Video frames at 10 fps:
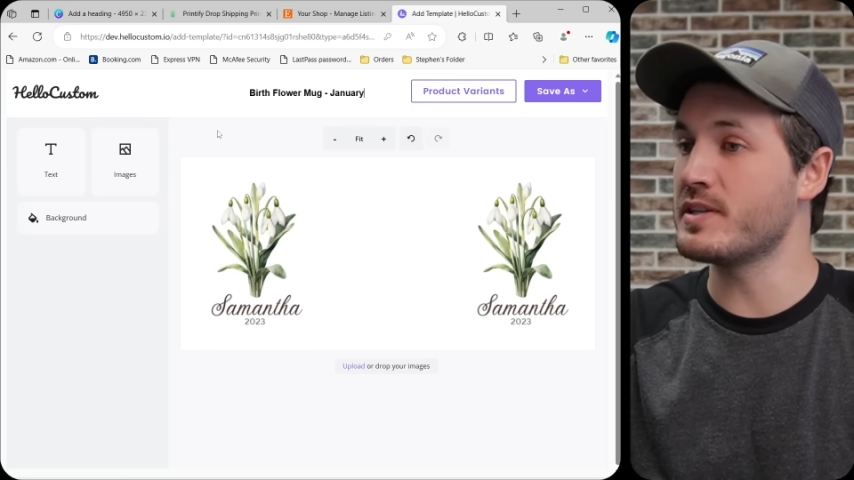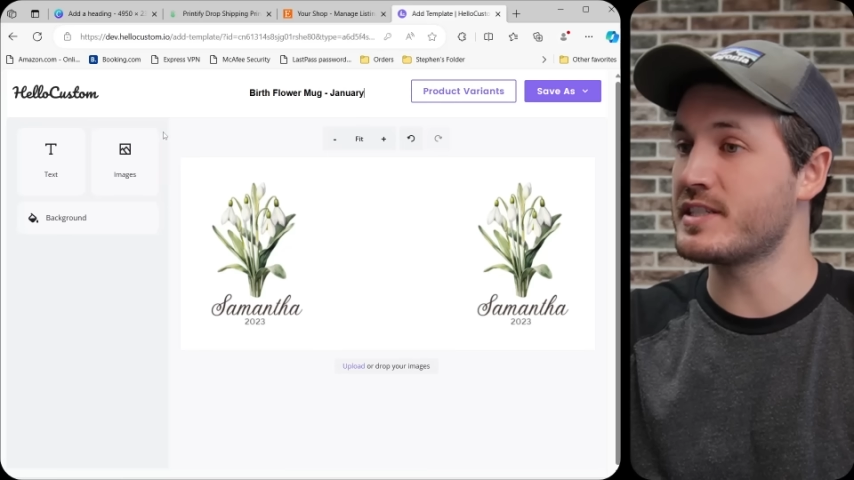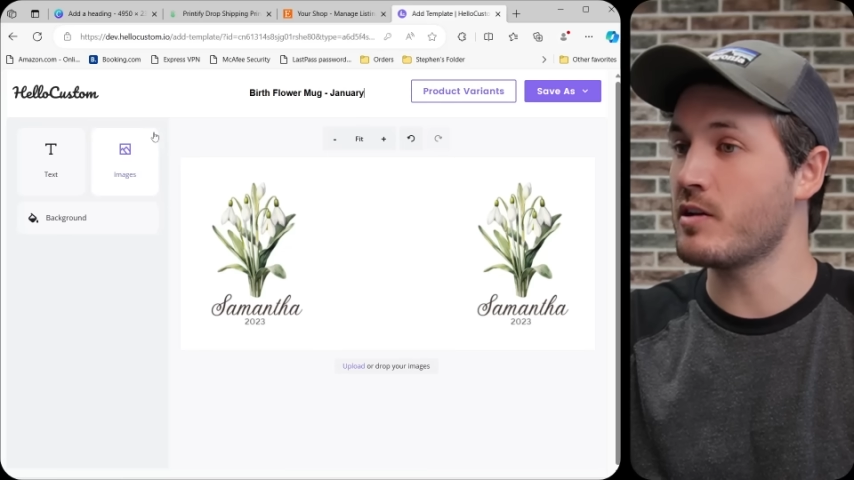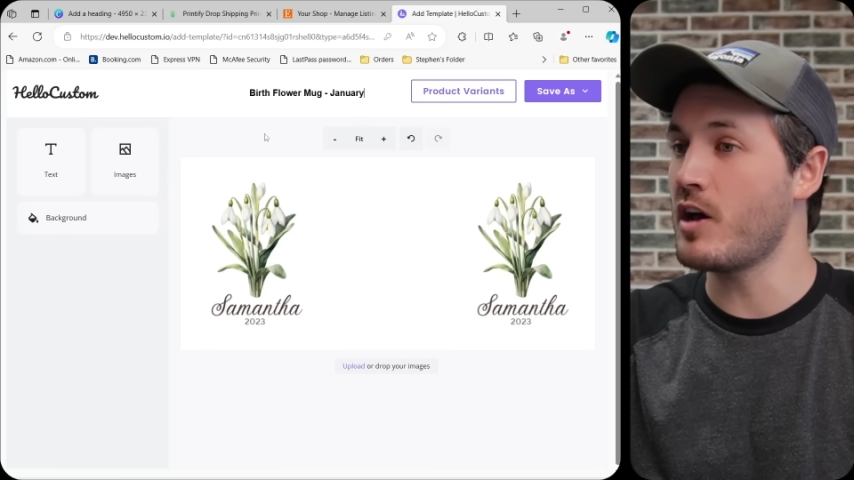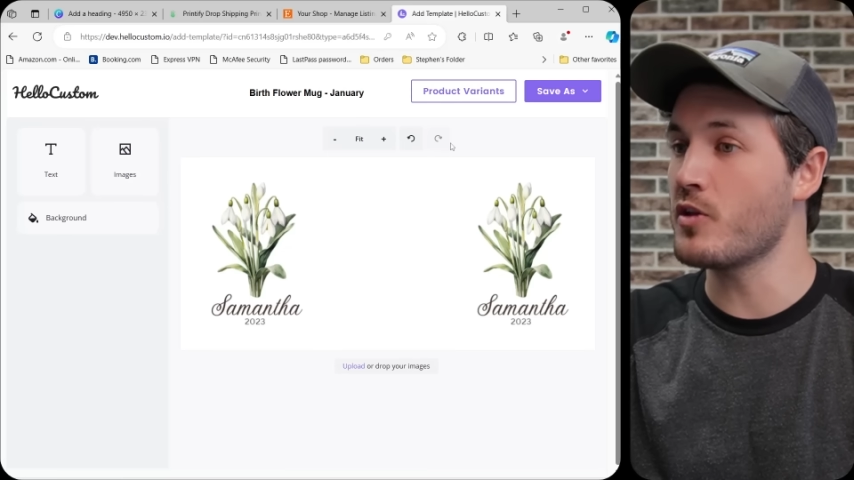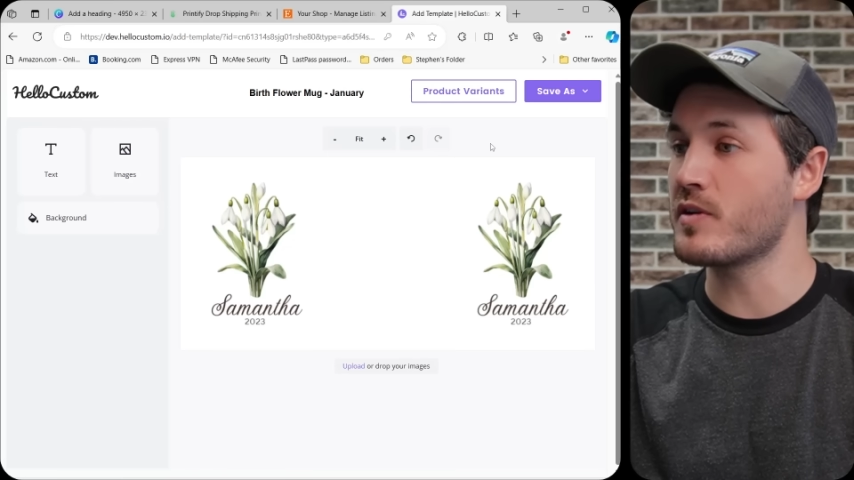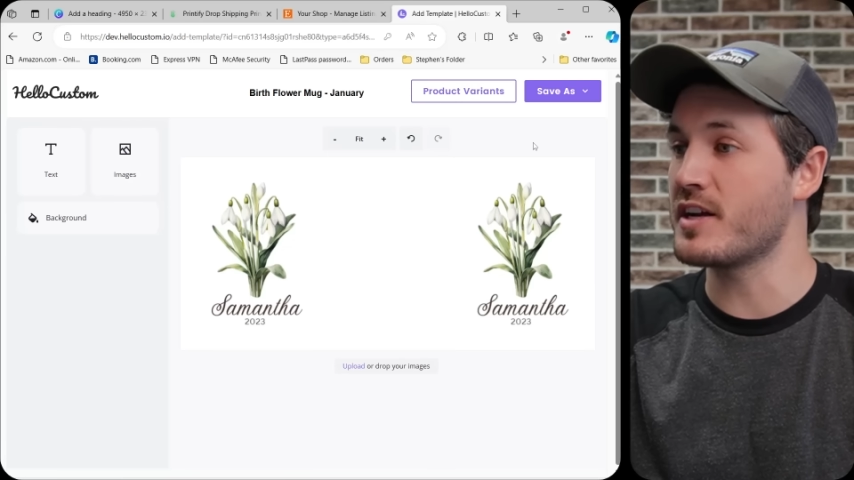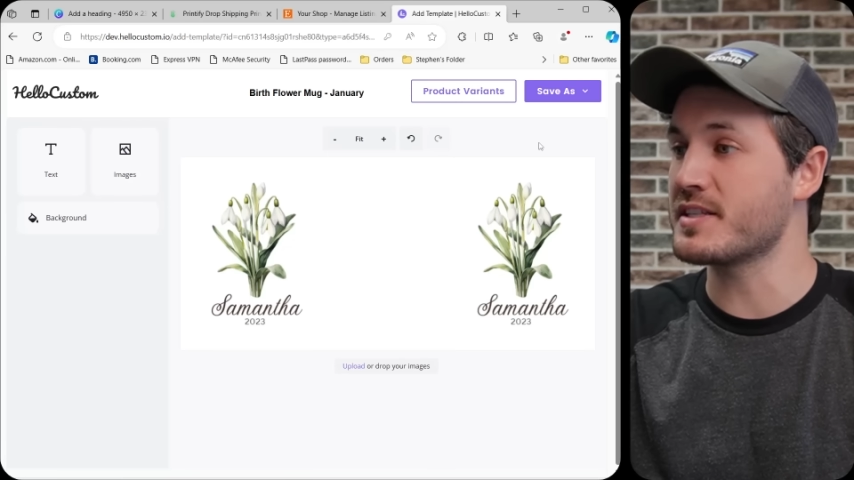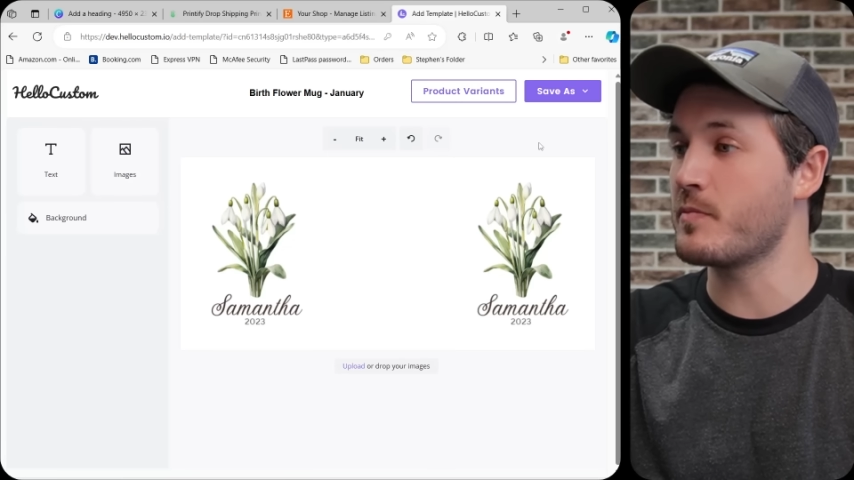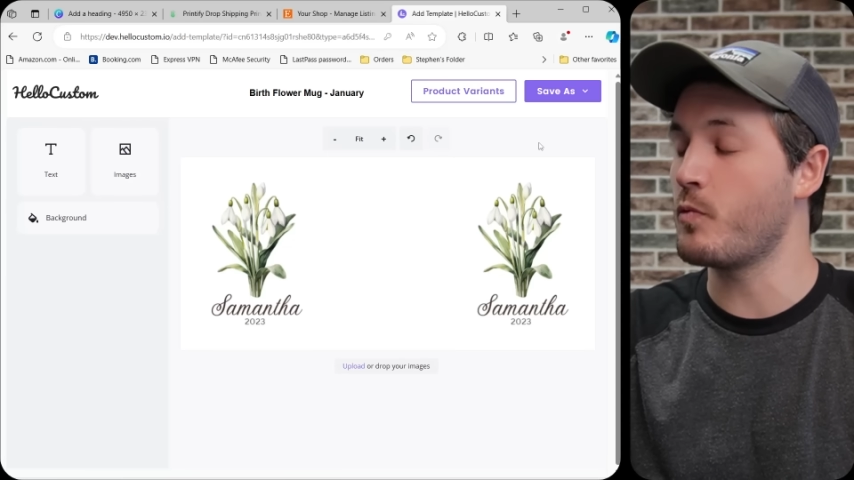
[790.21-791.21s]
is tell
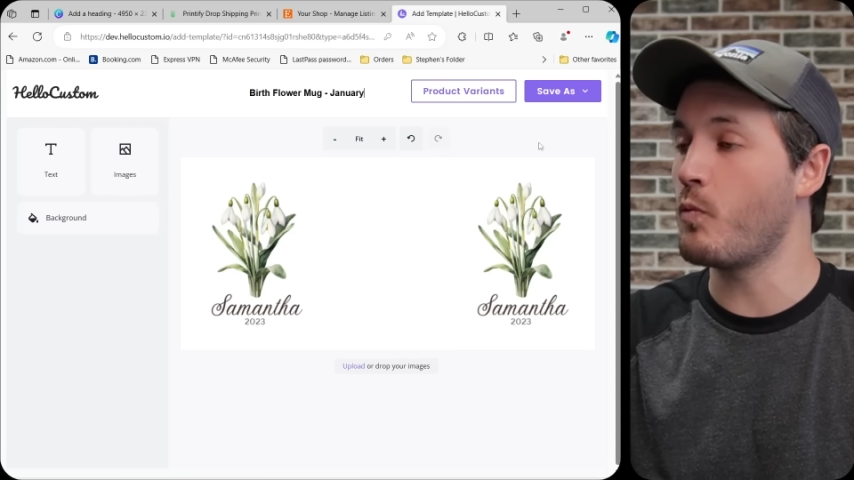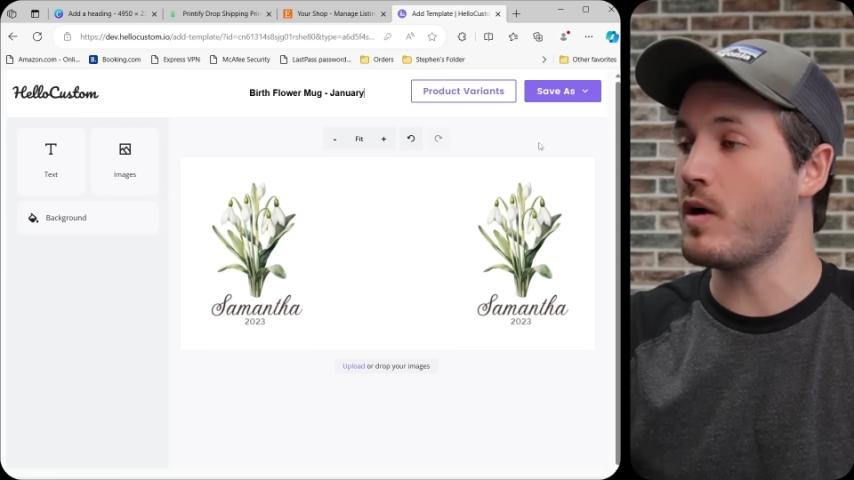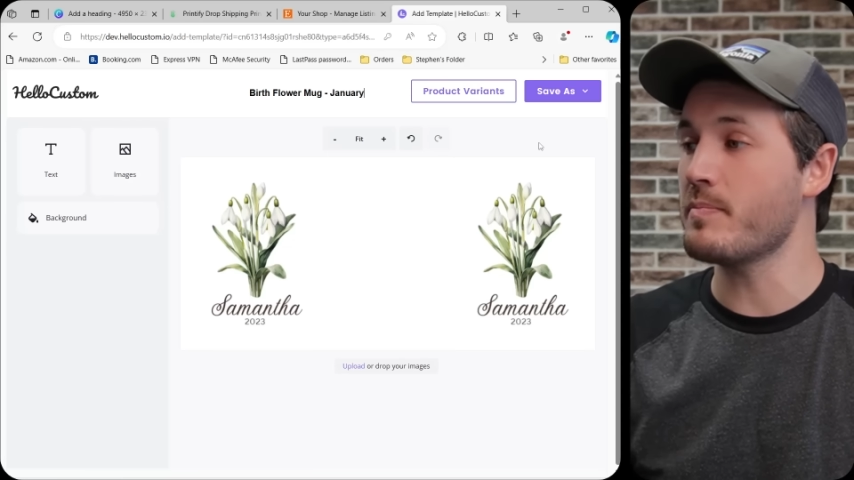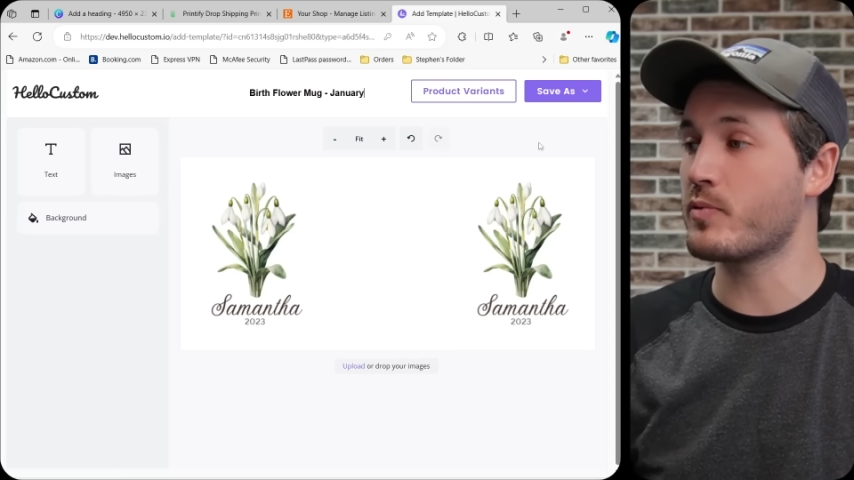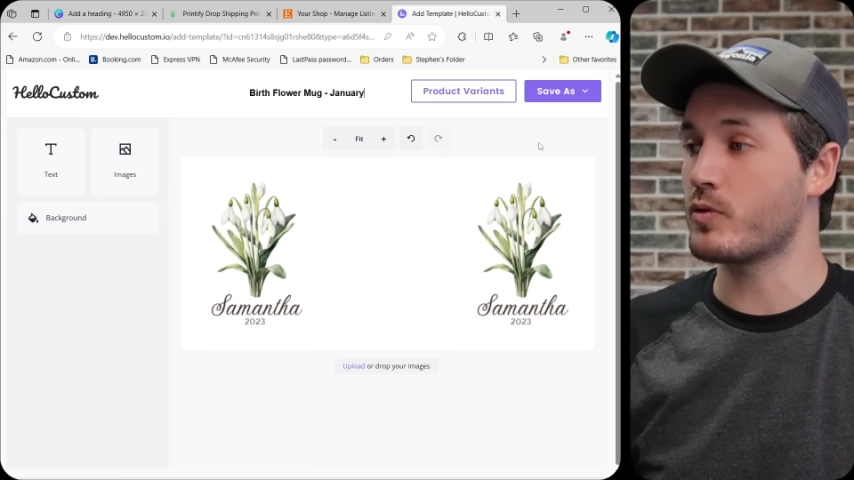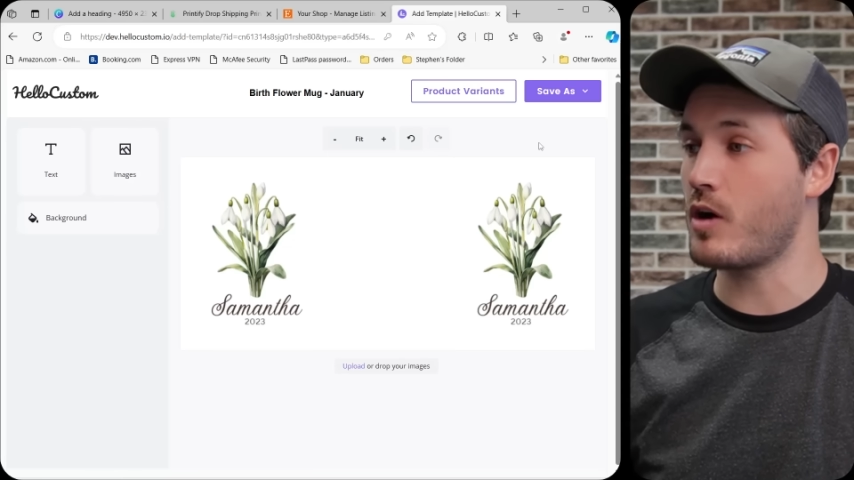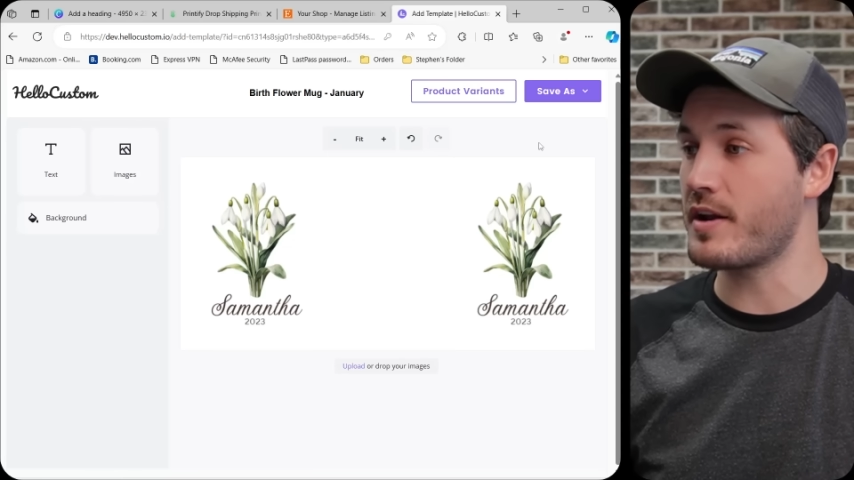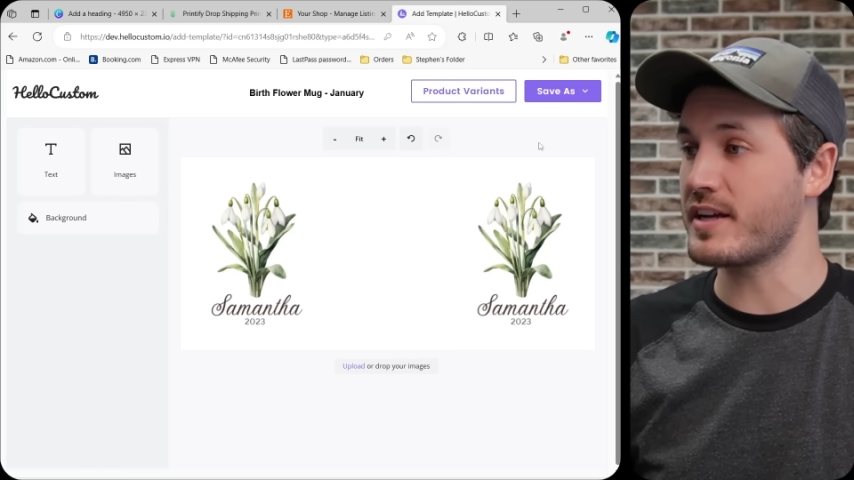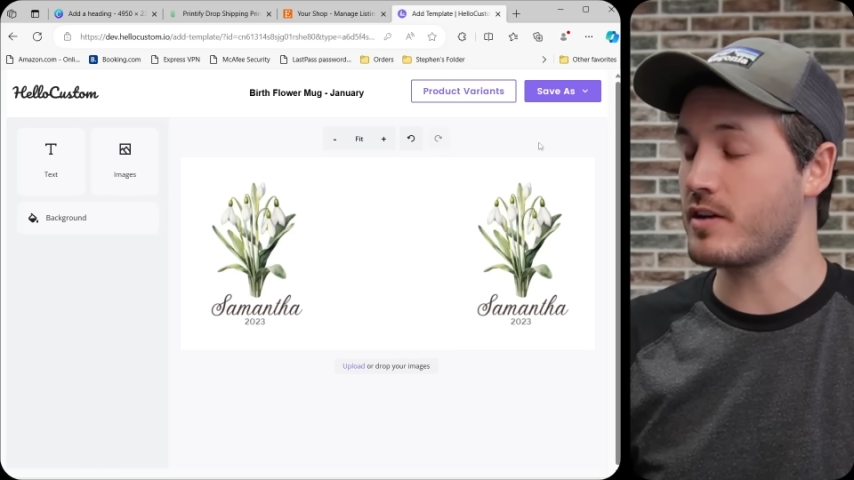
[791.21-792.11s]
HelloCustom what product